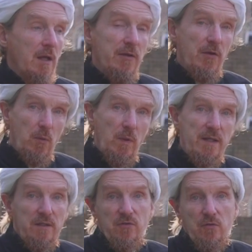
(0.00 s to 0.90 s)
and an
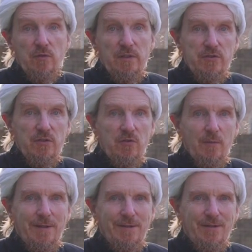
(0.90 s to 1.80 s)
awareness that religion is
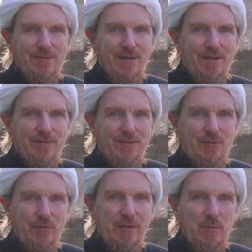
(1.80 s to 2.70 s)
about ihsan,
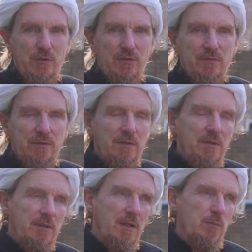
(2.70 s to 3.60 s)
doing the beautiful
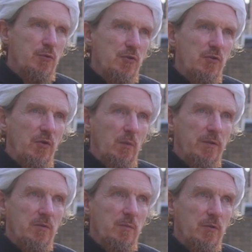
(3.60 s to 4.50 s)
and producing
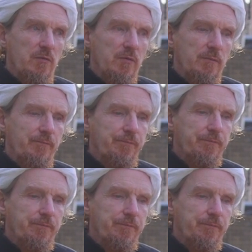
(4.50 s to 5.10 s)
what is beautiful.